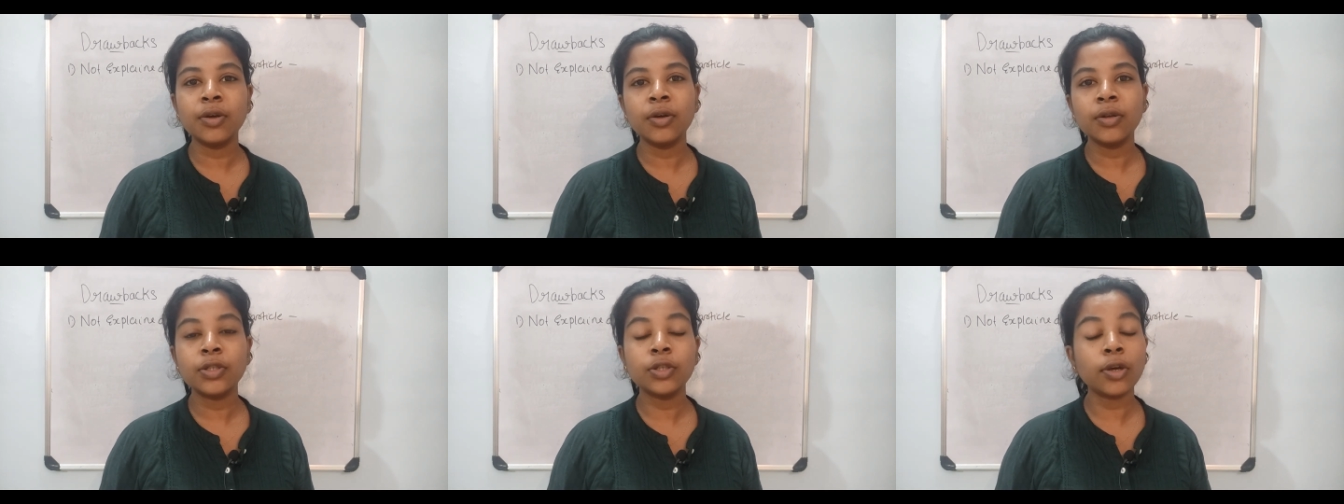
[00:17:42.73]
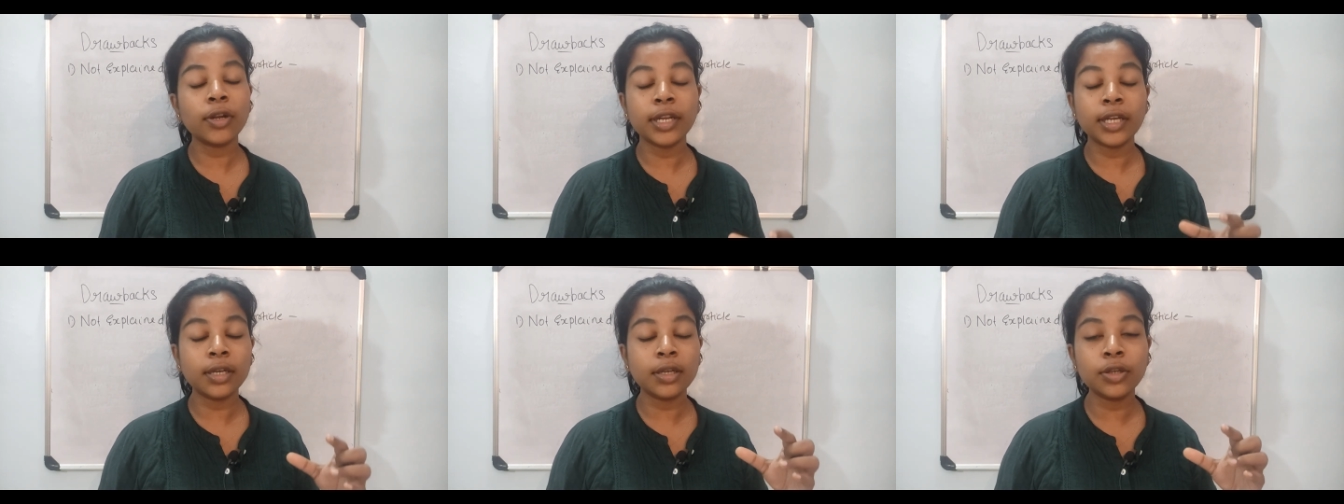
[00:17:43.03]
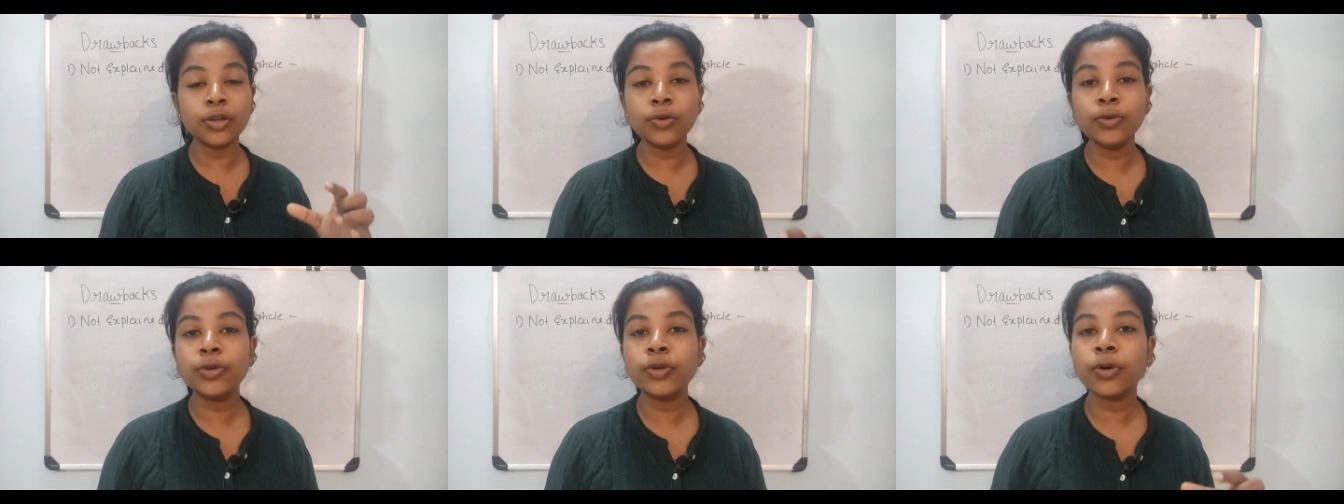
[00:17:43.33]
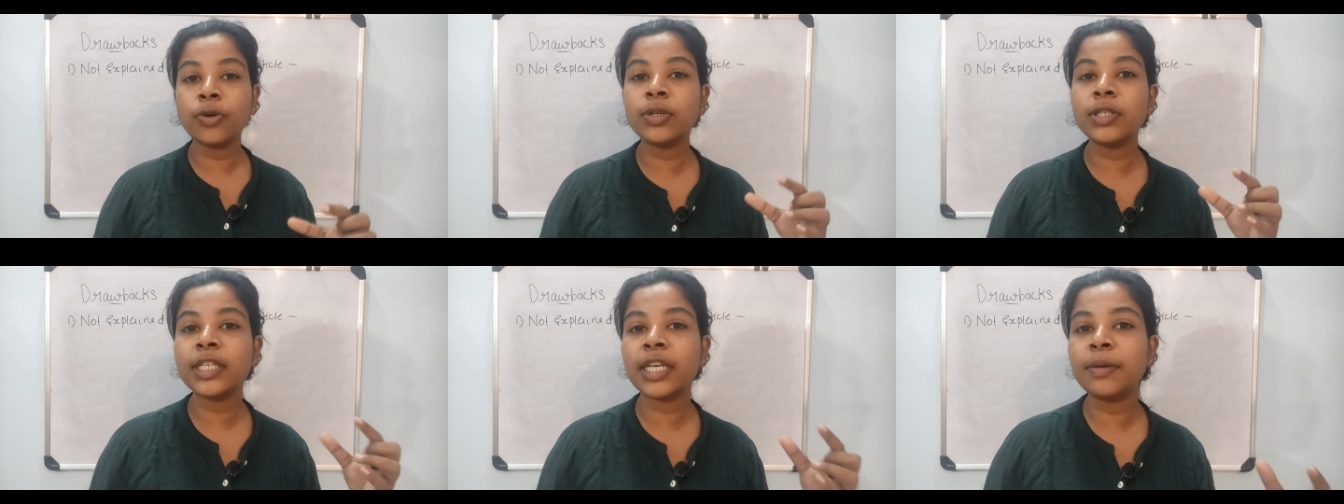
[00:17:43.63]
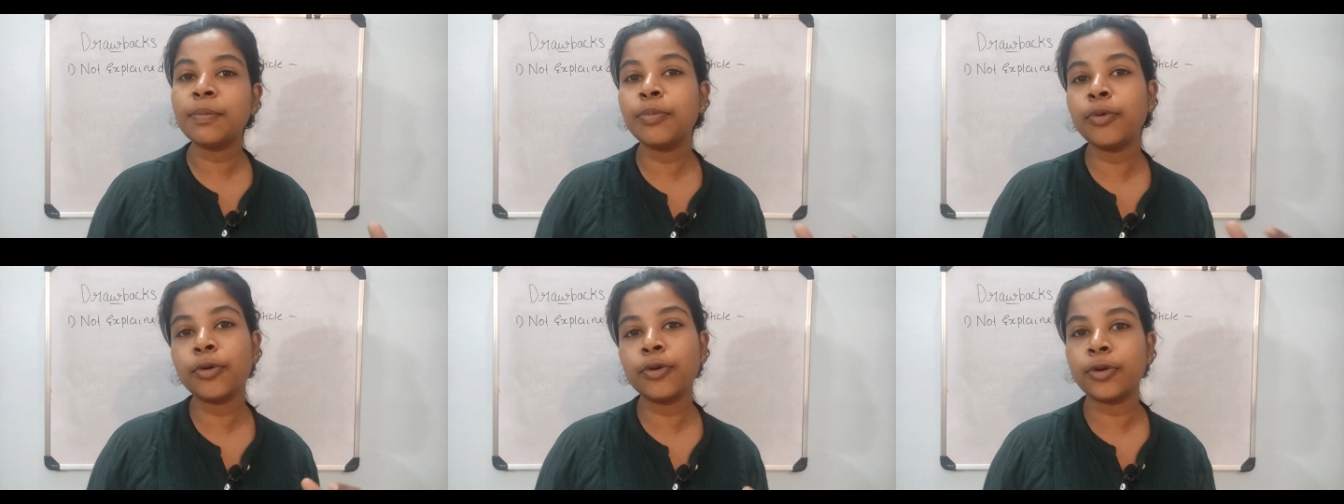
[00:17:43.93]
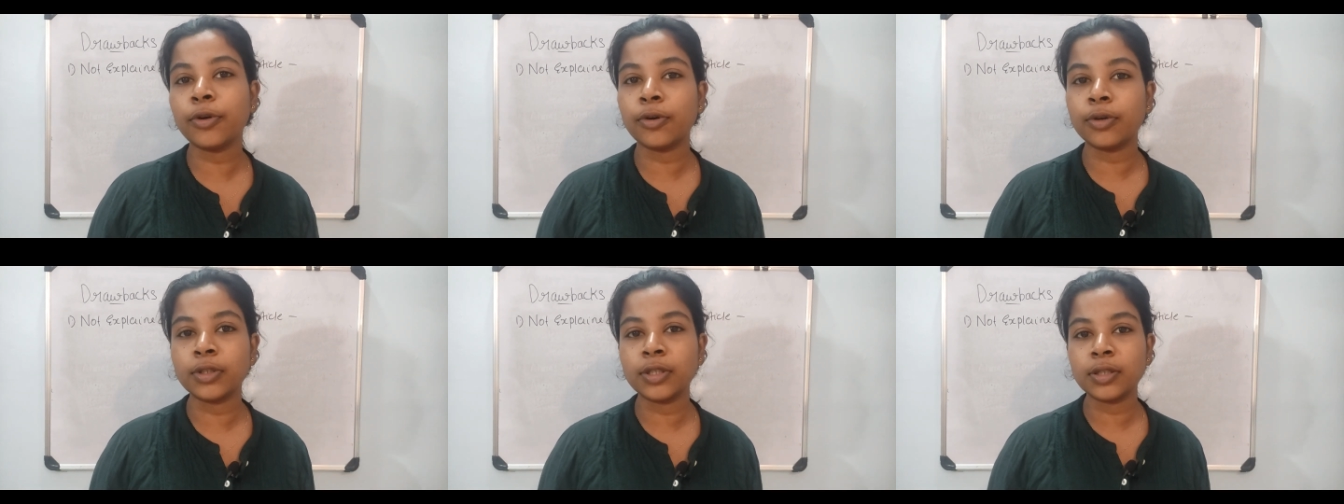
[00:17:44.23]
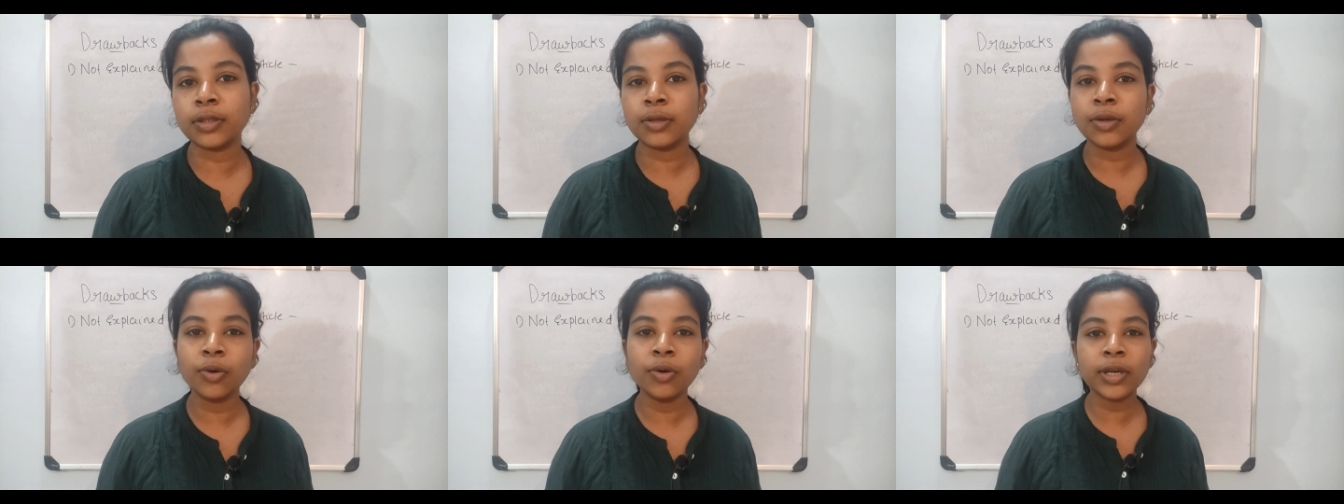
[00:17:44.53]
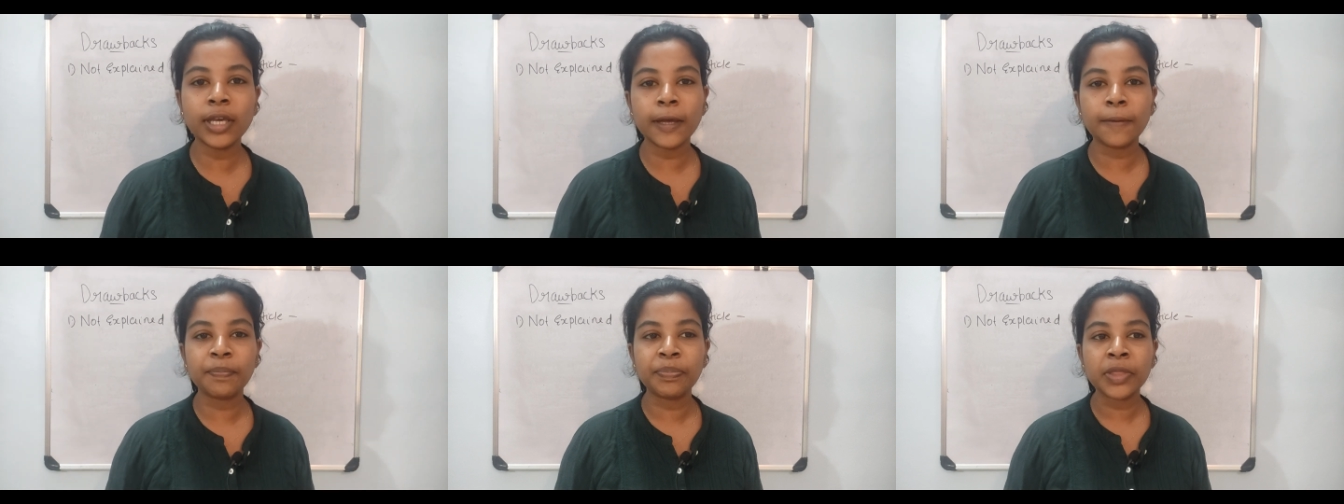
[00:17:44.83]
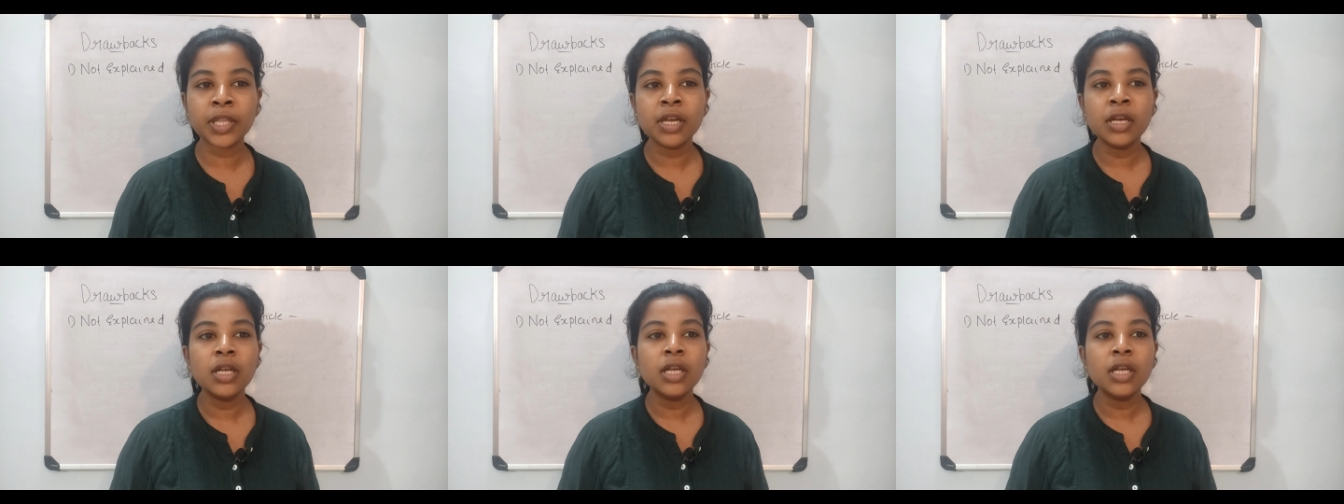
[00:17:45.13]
Sorry, neutrons and protons. Okay.